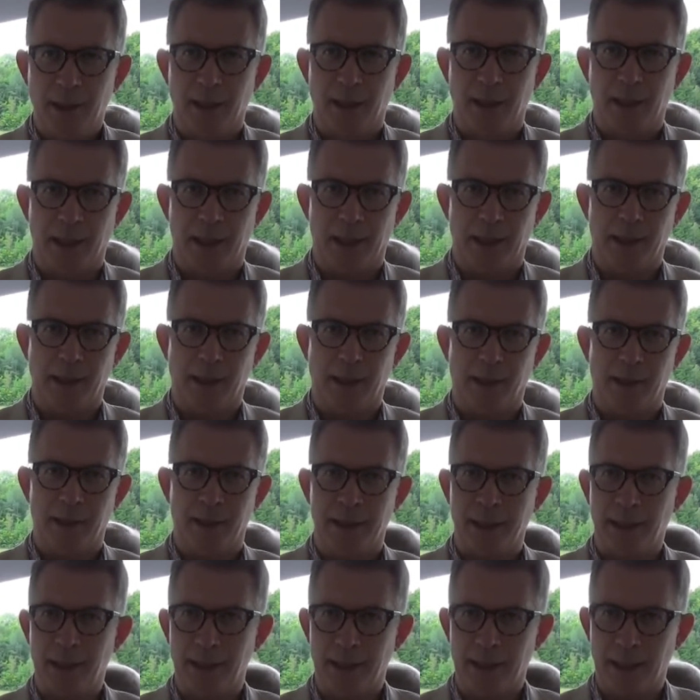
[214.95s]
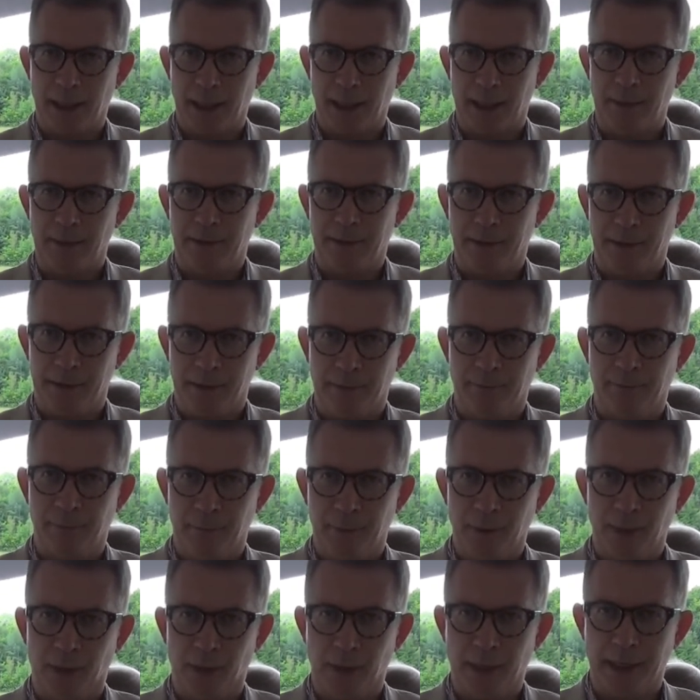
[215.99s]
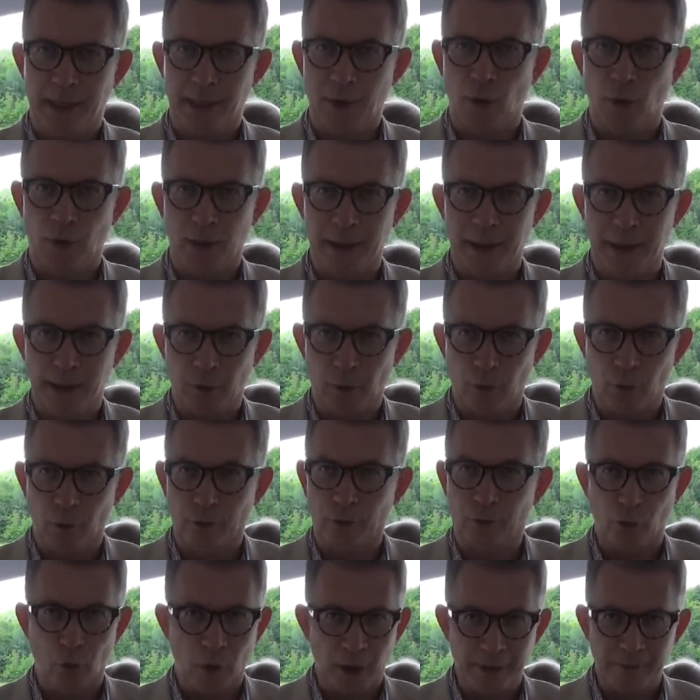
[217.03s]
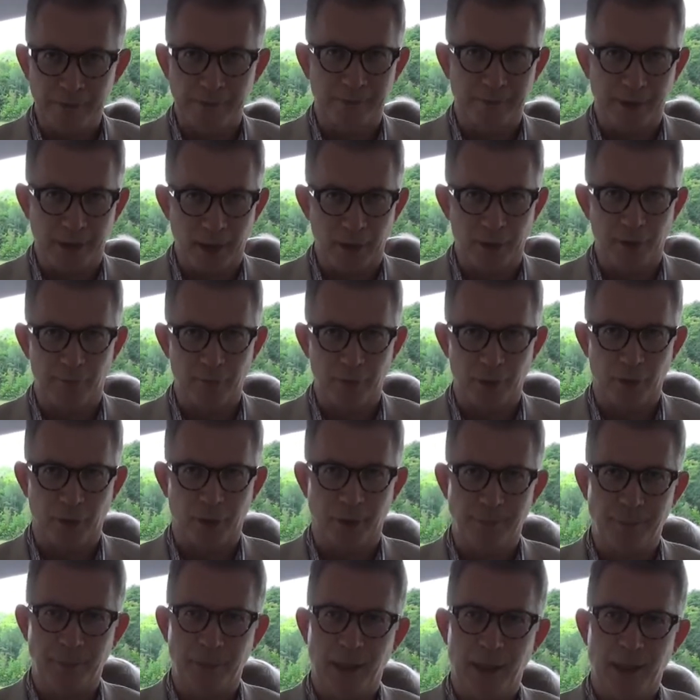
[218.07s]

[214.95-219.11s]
It only was once out of Europe